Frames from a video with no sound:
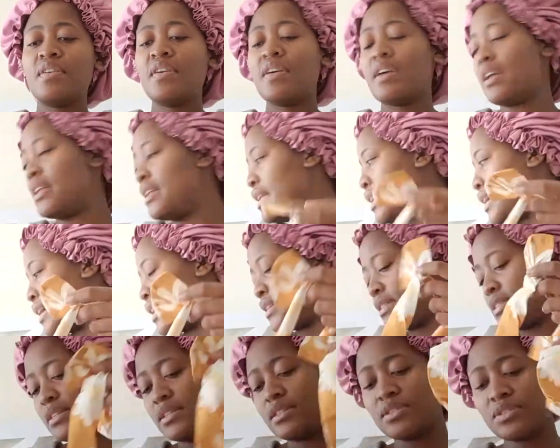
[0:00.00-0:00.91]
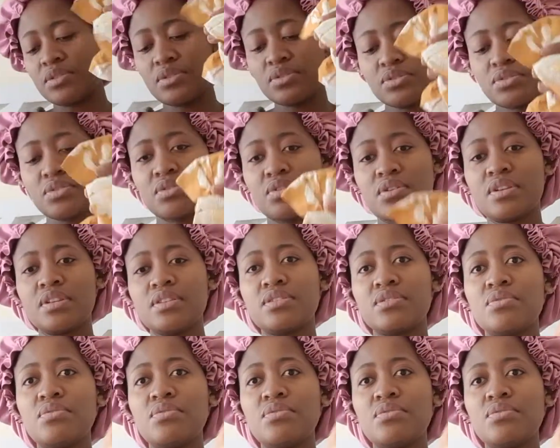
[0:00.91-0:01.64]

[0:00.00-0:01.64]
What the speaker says: And like I said, it's also got its